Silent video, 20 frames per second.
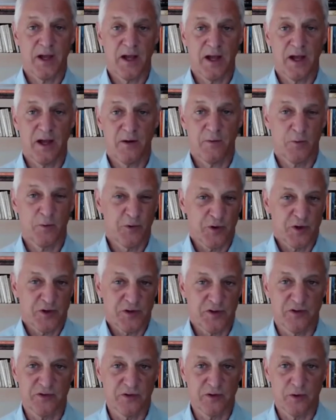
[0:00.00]
uh,
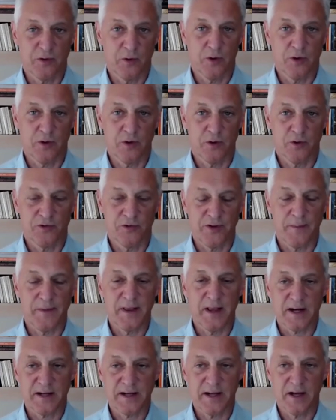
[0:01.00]
restrictions or, or, or,
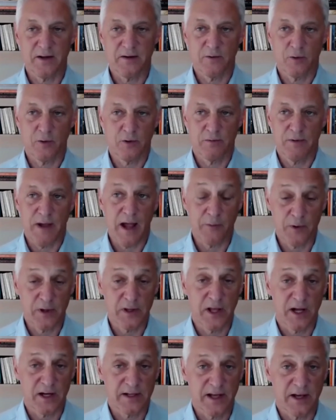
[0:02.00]
semi-lockdown or
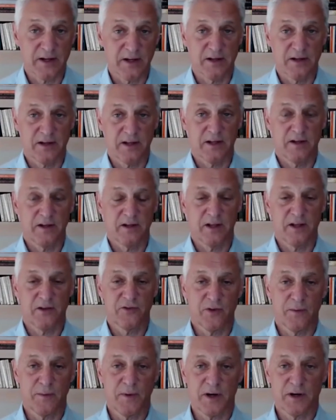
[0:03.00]
outright lockdown in, in, in
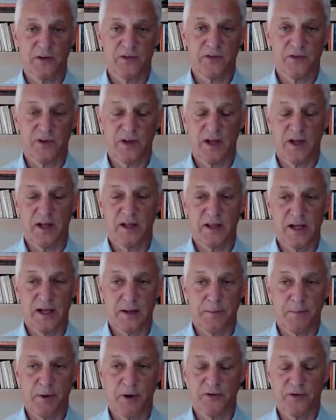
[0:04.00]
some markets, uh,
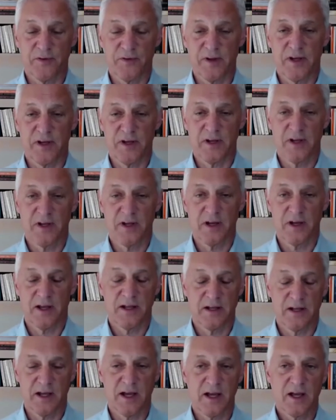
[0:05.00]
like parts of India
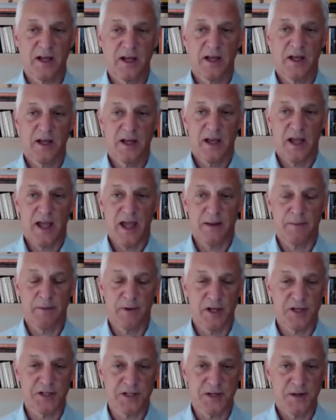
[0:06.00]
and uh, and
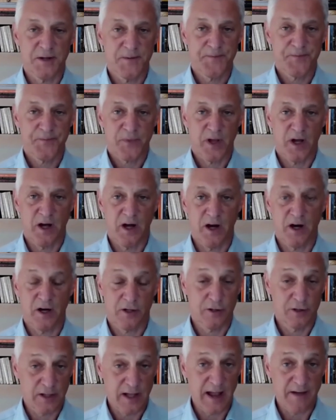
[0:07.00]
Malaysia, uh, are
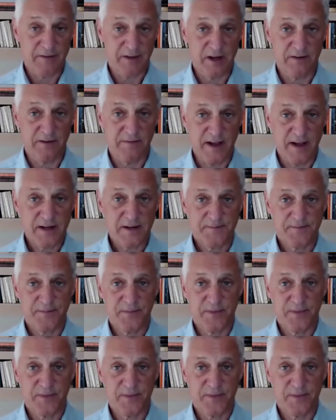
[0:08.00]
clearly having an effect.